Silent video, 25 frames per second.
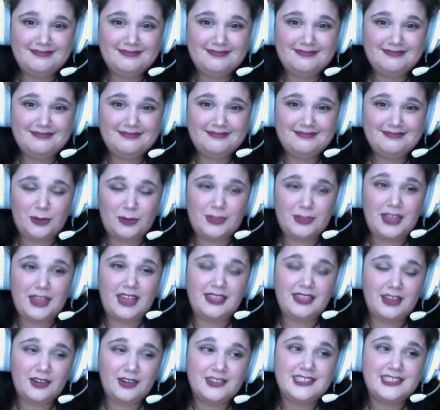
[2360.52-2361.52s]
so
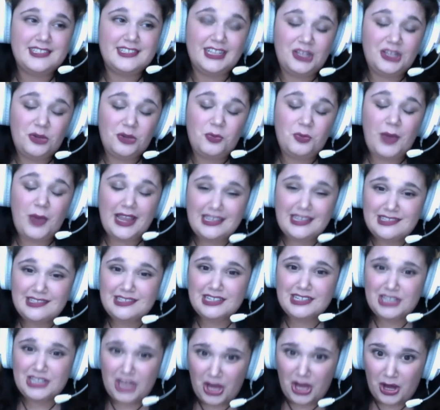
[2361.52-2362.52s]
there's still a ways
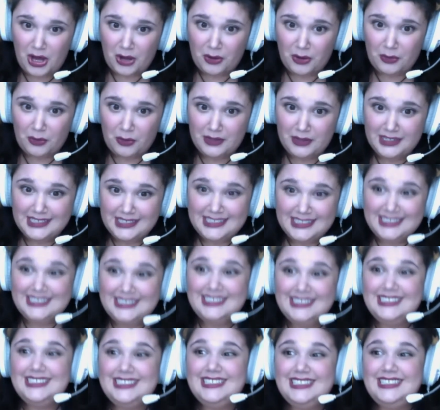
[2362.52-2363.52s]
to go,
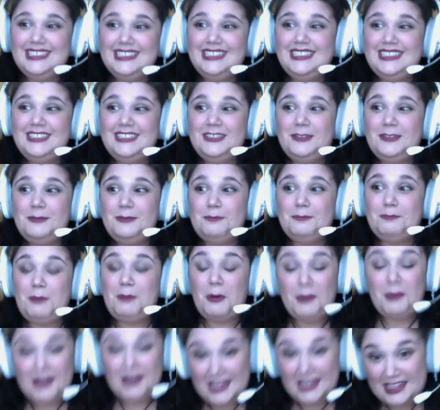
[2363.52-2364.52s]

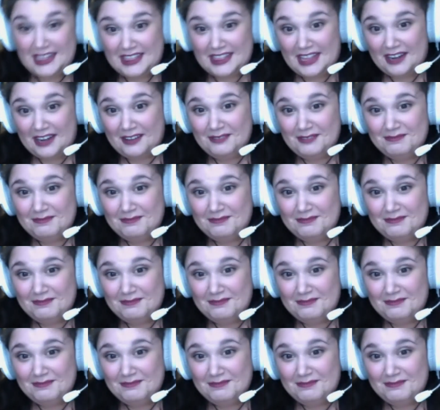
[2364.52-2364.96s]
but we're getting there.